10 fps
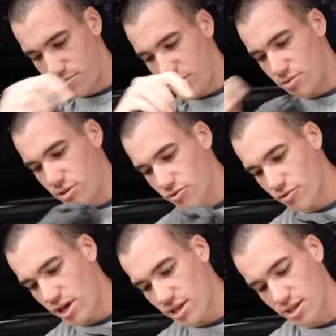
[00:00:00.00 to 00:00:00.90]
Been a bit
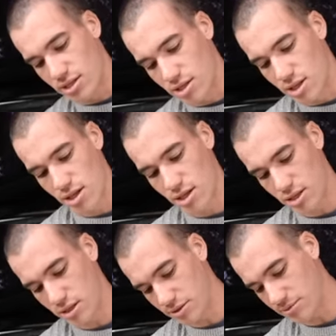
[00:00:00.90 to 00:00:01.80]
rainy today,
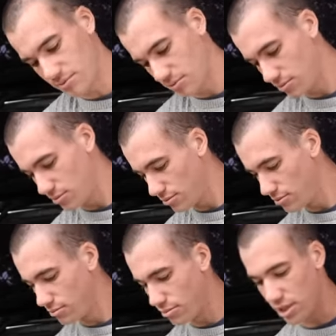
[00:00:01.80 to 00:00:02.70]

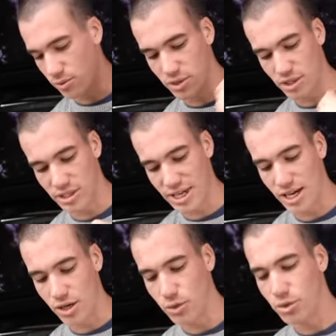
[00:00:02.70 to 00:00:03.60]
but we are
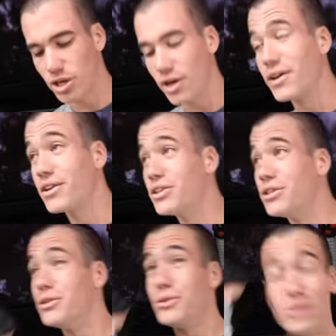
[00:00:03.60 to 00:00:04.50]
now going
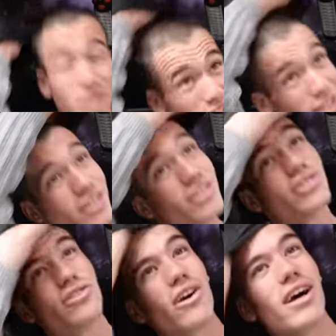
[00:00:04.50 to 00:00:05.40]
to
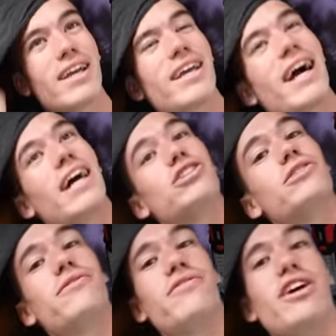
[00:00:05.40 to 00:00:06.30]
try and catch
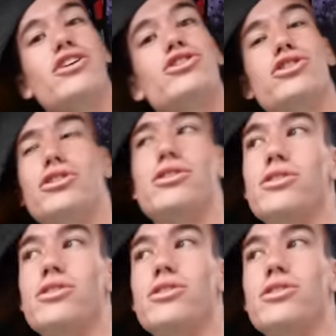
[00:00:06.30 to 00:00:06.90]
a fish.